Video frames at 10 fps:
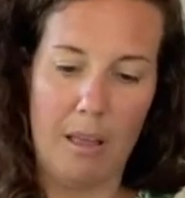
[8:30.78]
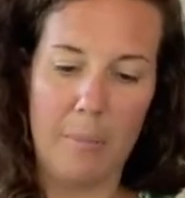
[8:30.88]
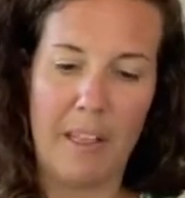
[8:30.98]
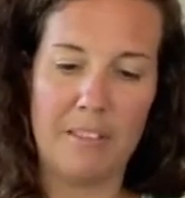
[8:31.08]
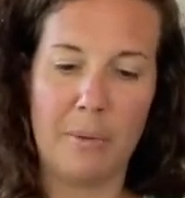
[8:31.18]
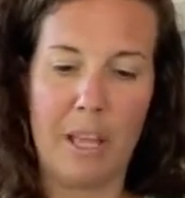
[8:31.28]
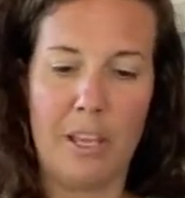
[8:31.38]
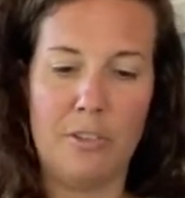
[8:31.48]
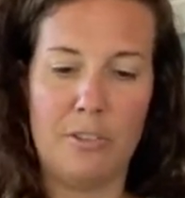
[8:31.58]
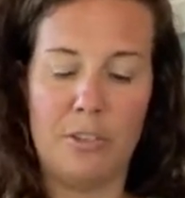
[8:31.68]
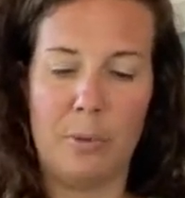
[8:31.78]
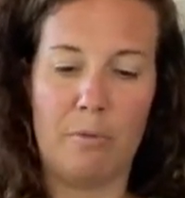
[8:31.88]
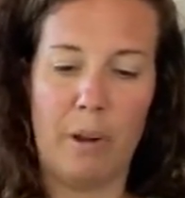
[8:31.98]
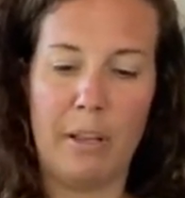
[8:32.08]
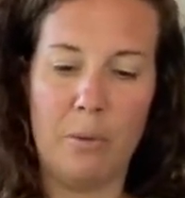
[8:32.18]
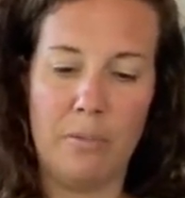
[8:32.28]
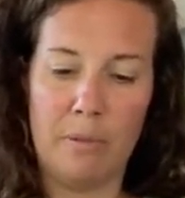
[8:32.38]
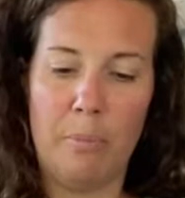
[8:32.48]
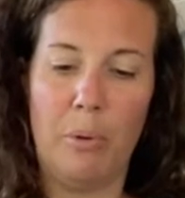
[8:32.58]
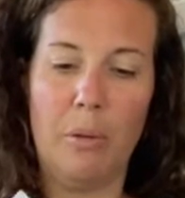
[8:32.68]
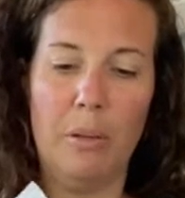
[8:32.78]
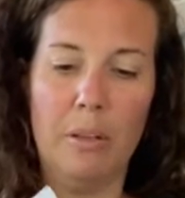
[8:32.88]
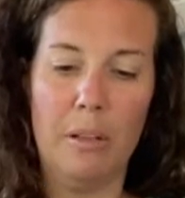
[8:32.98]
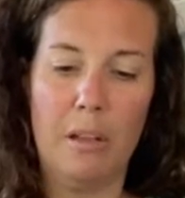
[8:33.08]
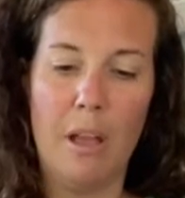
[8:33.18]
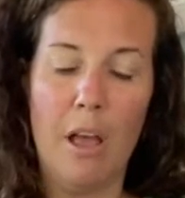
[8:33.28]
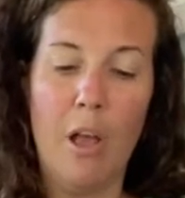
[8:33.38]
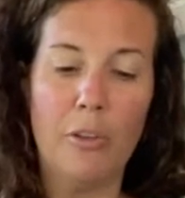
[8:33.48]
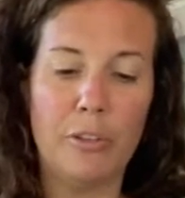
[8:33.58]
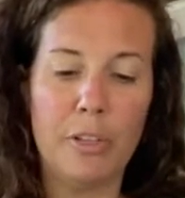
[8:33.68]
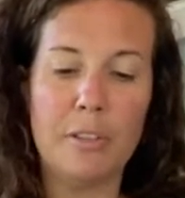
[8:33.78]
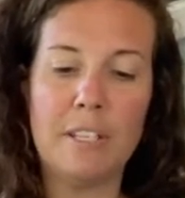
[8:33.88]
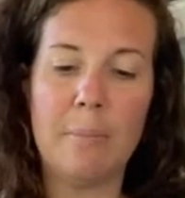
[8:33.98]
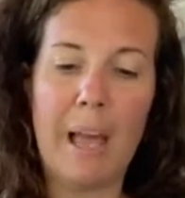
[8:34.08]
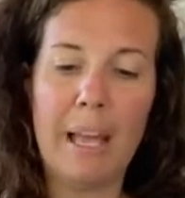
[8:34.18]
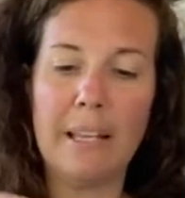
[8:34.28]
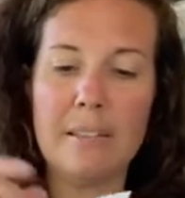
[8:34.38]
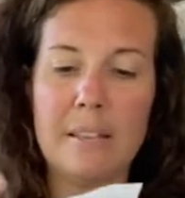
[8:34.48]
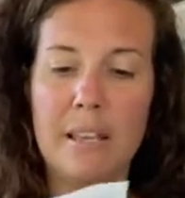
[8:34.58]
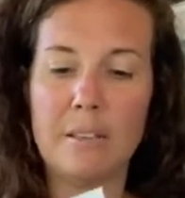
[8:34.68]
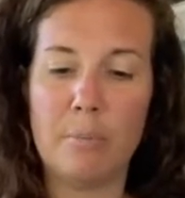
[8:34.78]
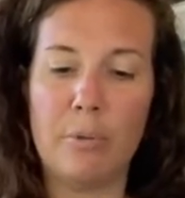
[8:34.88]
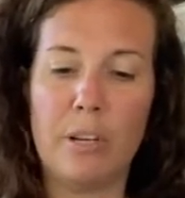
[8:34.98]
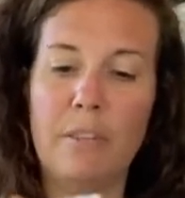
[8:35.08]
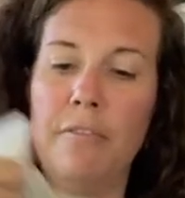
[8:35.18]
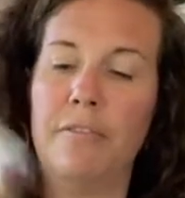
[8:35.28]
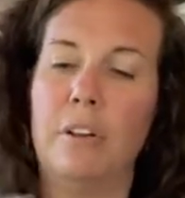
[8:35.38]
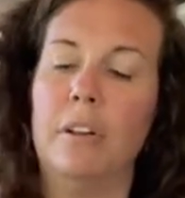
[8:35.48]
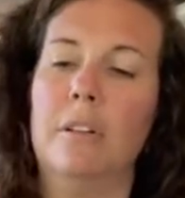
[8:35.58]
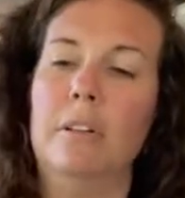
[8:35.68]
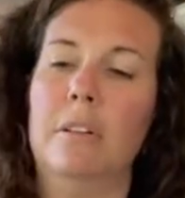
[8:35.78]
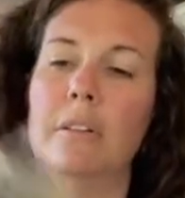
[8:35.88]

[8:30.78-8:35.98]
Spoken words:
That's okay. You just do it right over the bowl. So your tea bag is pretty full.